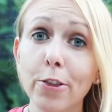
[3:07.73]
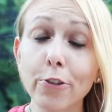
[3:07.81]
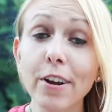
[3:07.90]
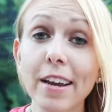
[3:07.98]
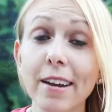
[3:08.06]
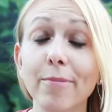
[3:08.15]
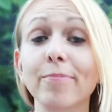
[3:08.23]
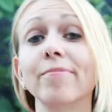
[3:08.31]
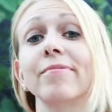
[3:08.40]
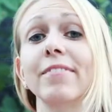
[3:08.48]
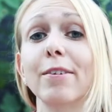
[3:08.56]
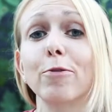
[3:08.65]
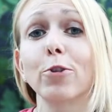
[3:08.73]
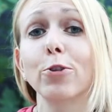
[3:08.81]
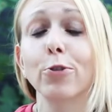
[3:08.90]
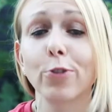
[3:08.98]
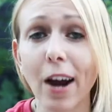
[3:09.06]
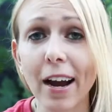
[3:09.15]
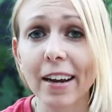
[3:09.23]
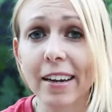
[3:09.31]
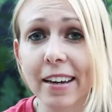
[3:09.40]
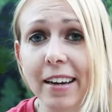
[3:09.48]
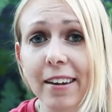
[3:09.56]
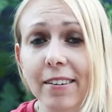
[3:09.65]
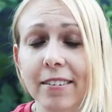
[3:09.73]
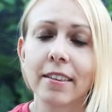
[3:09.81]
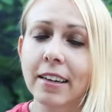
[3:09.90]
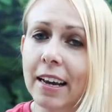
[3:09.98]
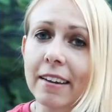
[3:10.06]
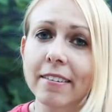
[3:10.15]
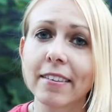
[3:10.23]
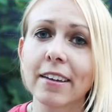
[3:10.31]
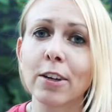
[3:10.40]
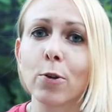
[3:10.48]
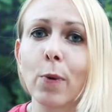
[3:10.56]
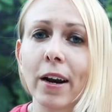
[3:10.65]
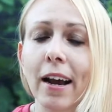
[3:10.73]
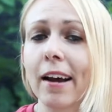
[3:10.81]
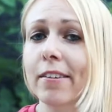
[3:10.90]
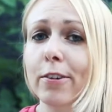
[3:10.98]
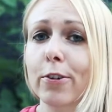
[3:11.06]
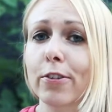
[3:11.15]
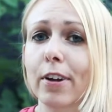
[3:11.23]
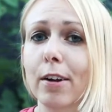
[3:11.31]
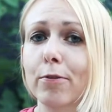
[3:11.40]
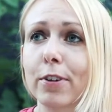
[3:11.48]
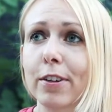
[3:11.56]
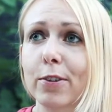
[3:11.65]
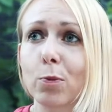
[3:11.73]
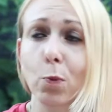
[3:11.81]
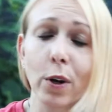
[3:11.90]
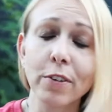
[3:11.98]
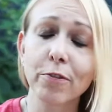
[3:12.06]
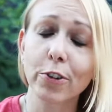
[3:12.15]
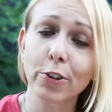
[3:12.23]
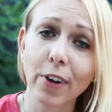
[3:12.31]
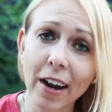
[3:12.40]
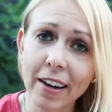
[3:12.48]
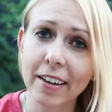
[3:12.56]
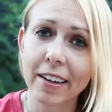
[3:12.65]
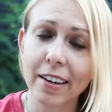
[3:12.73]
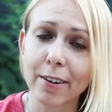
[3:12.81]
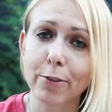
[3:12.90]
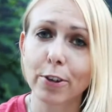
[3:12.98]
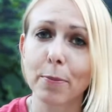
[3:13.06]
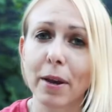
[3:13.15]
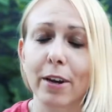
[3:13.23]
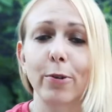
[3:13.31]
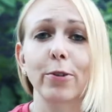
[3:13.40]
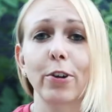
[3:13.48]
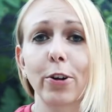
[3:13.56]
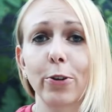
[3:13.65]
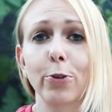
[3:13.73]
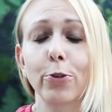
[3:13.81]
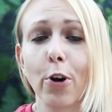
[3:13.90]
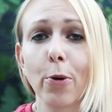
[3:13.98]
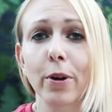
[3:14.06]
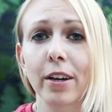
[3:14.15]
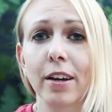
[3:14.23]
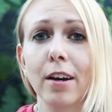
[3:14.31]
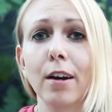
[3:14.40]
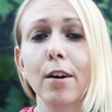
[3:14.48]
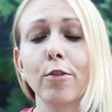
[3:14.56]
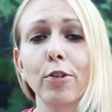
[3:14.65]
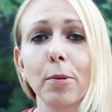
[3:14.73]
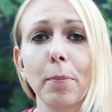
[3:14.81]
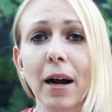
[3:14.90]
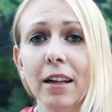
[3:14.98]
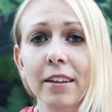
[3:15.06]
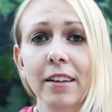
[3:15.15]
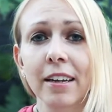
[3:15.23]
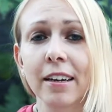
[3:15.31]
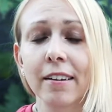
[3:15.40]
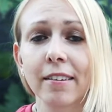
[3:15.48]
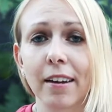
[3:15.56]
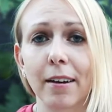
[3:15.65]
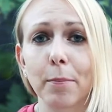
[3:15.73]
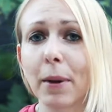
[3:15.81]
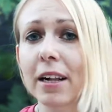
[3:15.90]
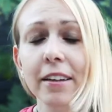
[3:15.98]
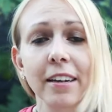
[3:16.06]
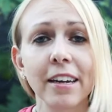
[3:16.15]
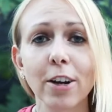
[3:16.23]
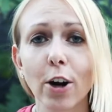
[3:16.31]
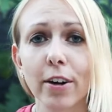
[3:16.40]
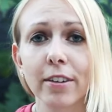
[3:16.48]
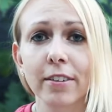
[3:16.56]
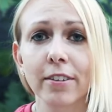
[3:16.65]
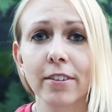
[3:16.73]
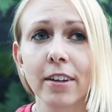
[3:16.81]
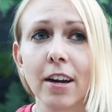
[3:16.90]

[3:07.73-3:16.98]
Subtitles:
3, variety. The next thing you want to ask yourself is, what variety of tomatoes are you growing? For balconies and balcony gardens,